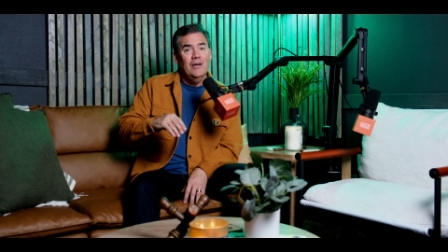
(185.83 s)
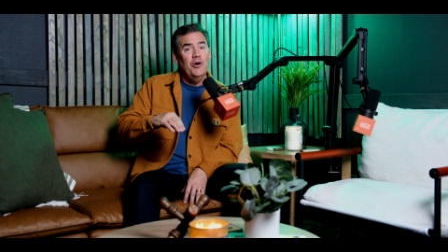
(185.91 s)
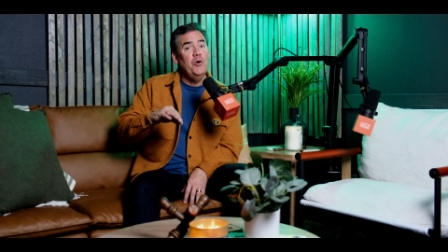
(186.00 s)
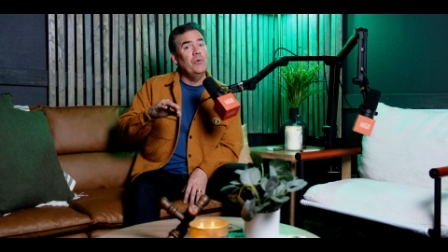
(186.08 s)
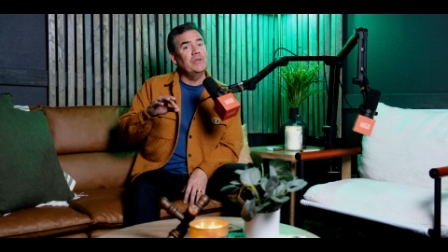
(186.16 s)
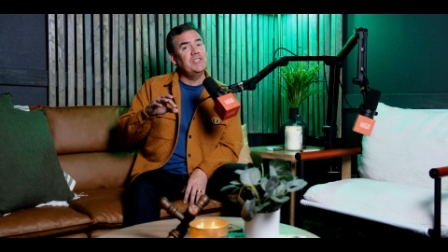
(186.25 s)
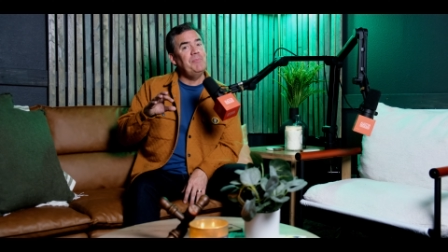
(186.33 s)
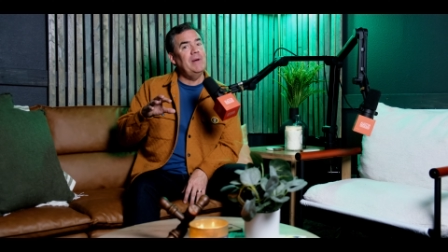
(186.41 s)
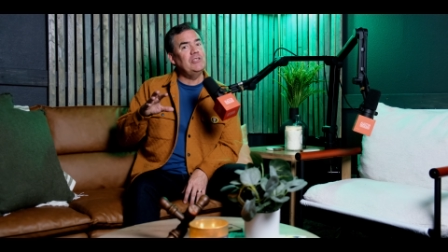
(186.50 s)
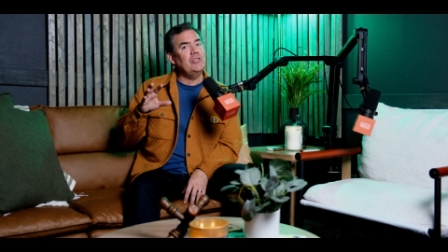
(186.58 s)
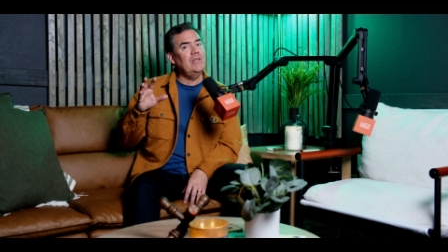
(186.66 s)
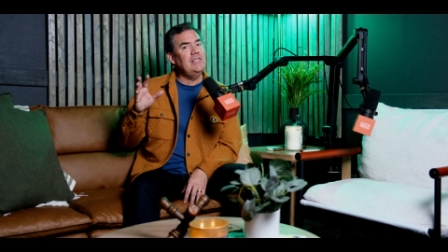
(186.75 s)
who were
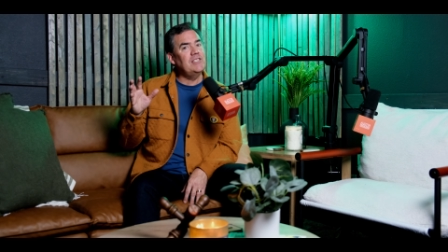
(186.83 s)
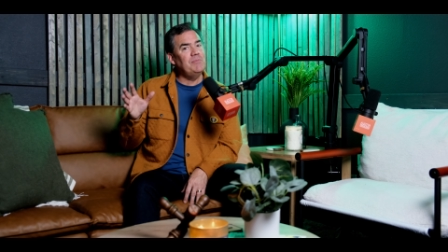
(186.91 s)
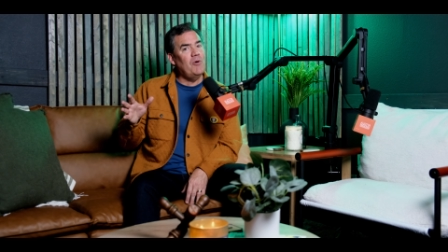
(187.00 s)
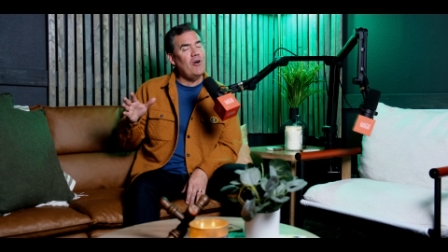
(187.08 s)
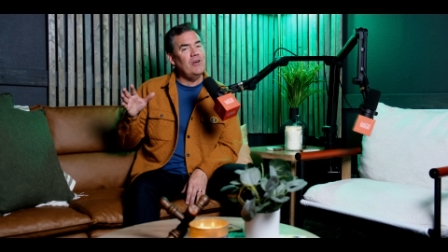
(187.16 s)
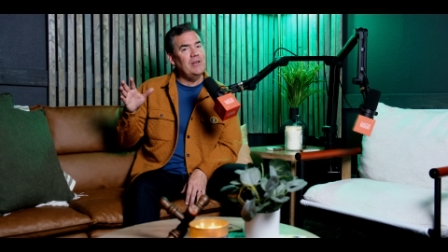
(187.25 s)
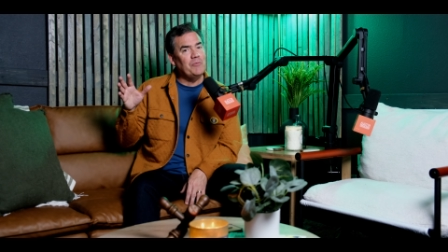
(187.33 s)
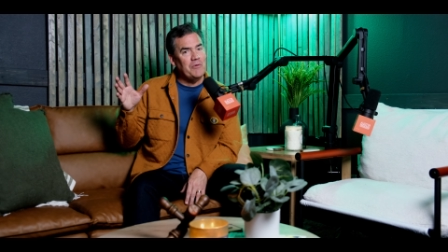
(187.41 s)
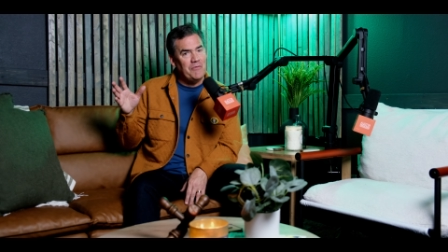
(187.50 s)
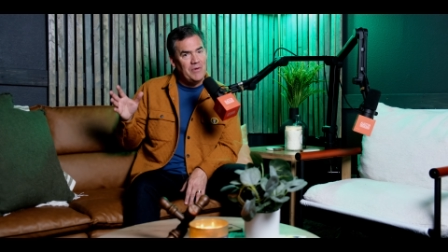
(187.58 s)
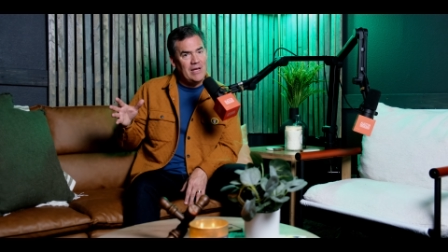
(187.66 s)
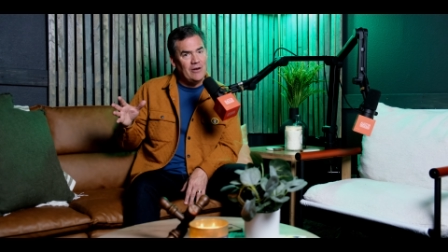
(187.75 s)
especially smart and
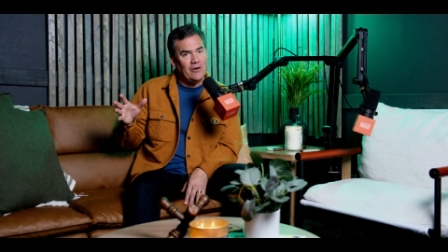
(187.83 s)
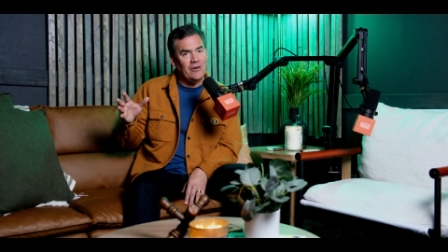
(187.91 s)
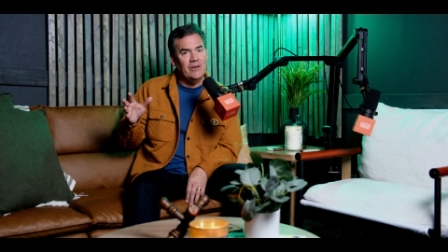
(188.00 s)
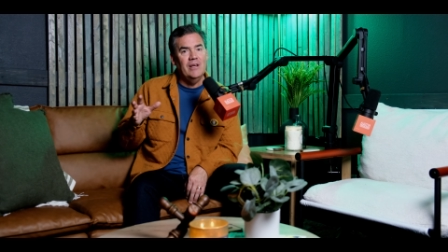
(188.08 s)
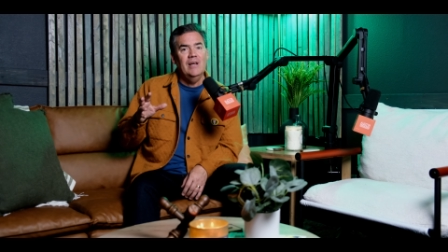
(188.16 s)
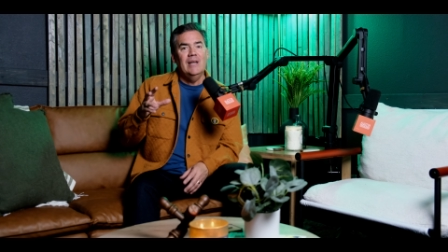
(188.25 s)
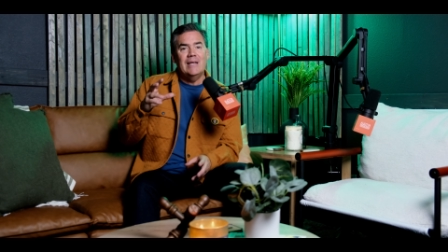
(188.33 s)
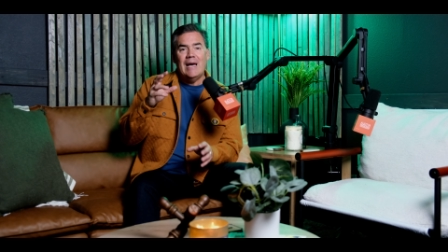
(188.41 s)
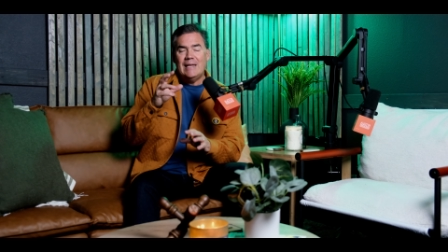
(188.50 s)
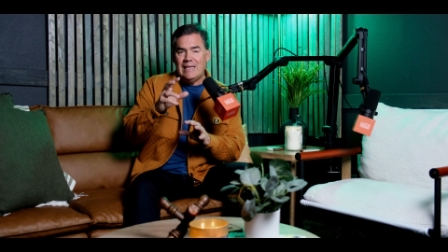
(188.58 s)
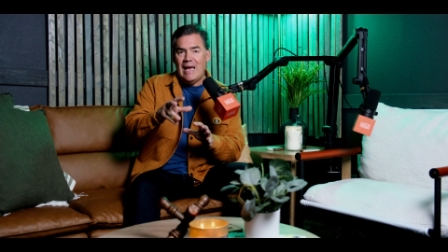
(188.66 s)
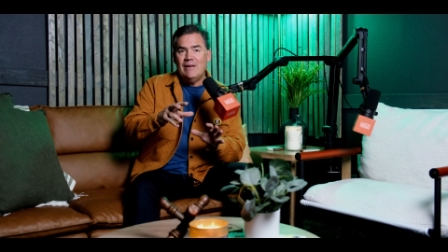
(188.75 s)
revered
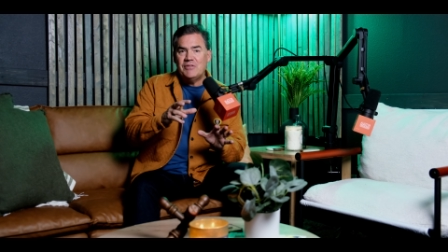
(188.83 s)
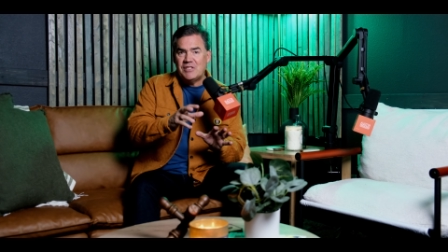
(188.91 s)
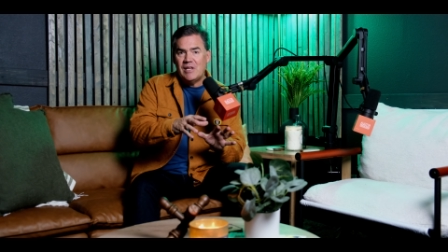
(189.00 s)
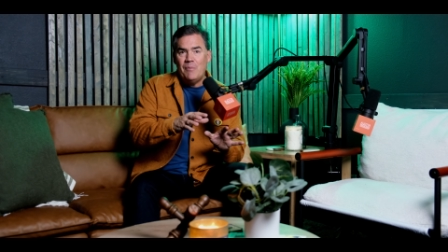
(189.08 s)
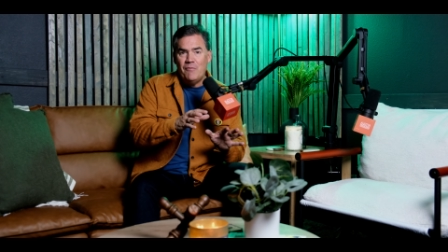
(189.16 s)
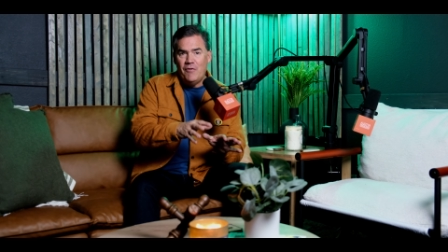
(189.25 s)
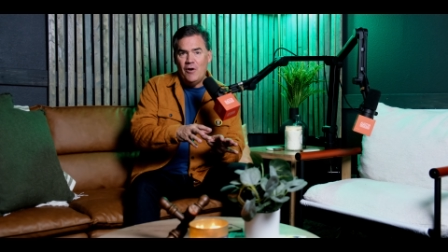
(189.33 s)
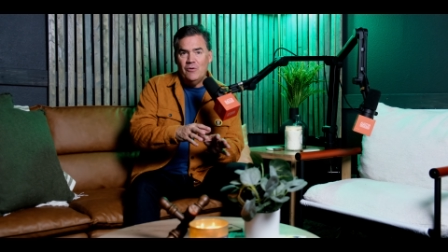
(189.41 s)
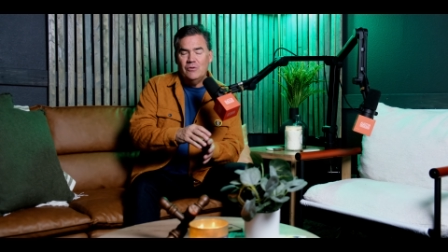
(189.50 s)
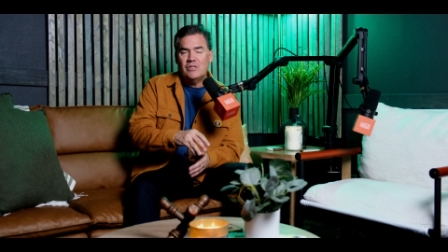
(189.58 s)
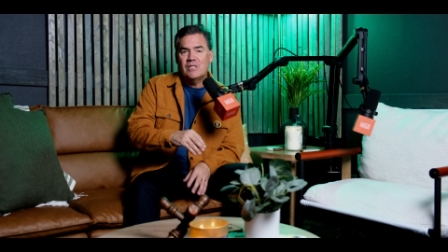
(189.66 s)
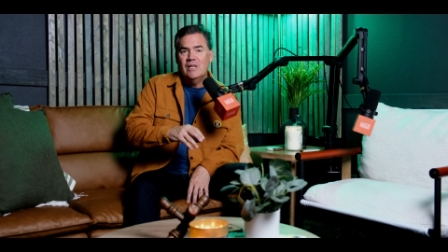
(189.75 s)
got to have some
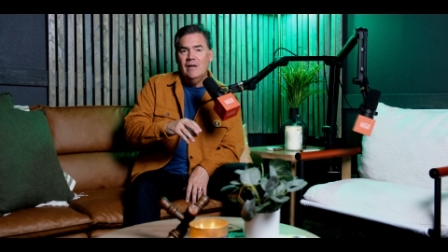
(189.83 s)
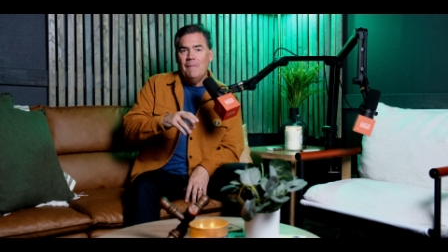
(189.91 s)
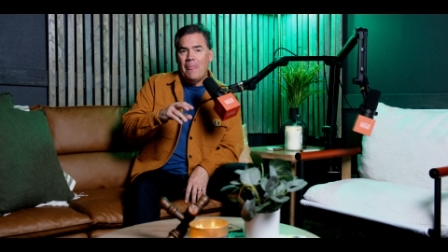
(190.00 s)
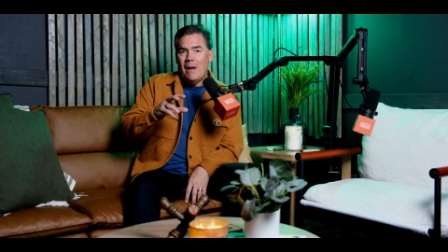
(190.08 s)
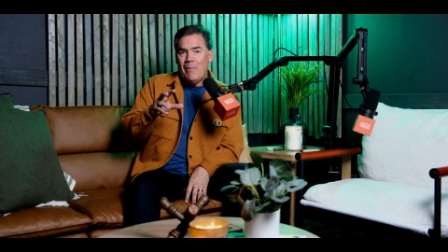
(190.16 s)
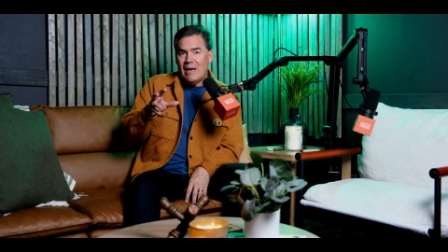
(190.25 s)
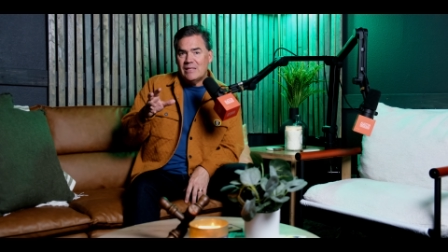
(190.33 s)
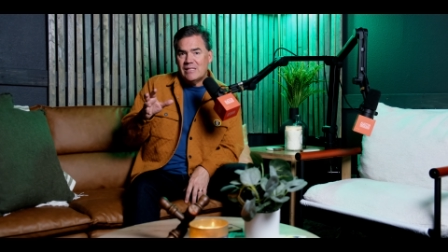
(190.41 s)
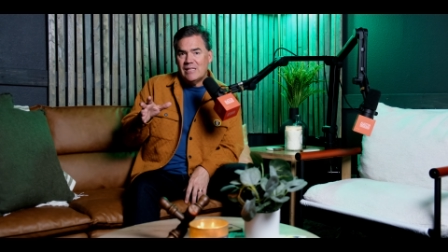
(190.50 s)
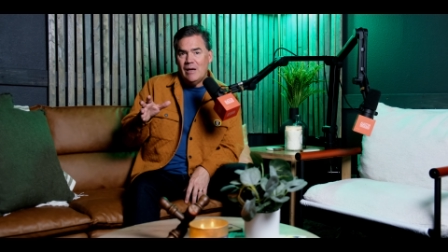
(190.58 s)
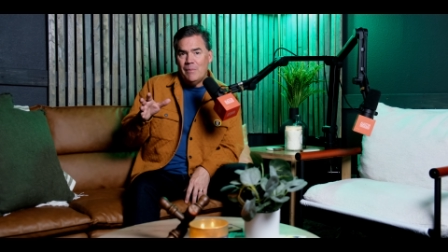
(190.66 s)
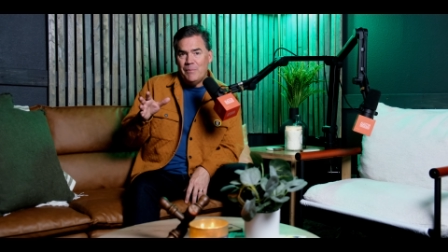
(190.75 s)
votes about
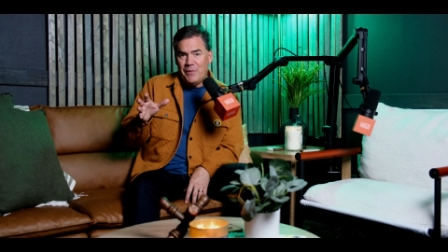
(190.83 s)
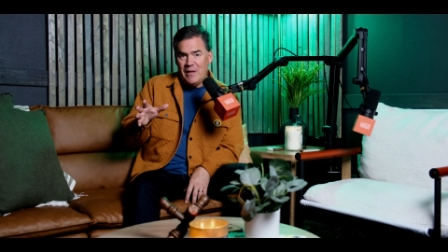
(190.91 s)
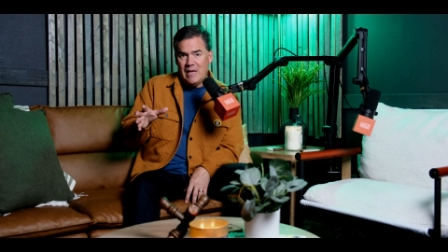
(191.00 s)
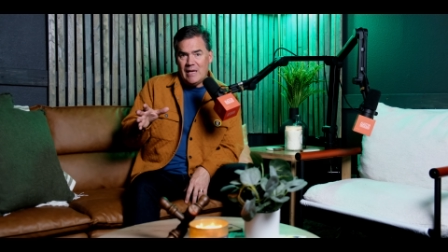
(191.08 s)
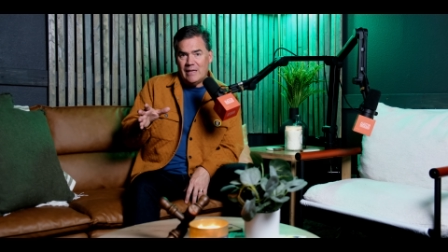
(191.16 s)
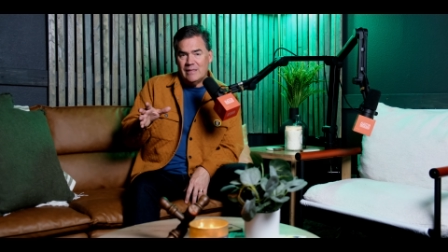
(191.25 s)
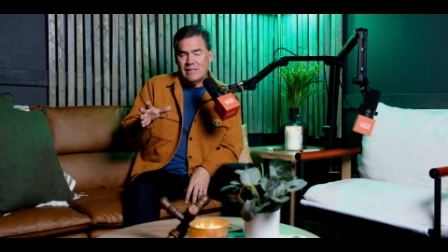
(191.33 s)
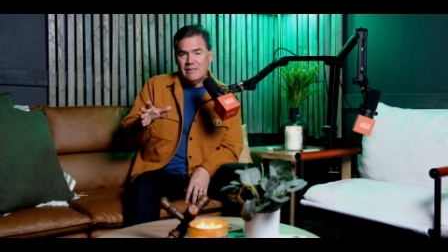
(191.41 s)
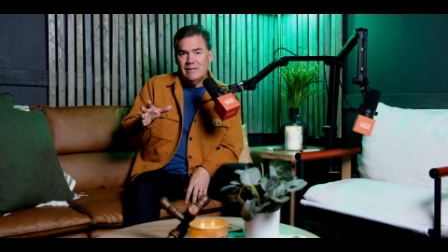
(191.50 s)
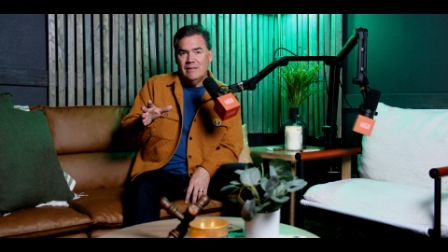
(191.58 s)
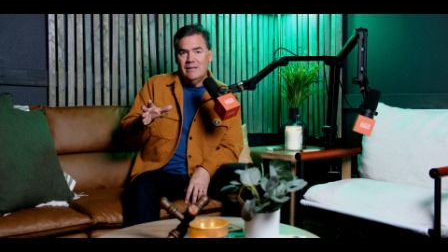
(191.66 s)
some things.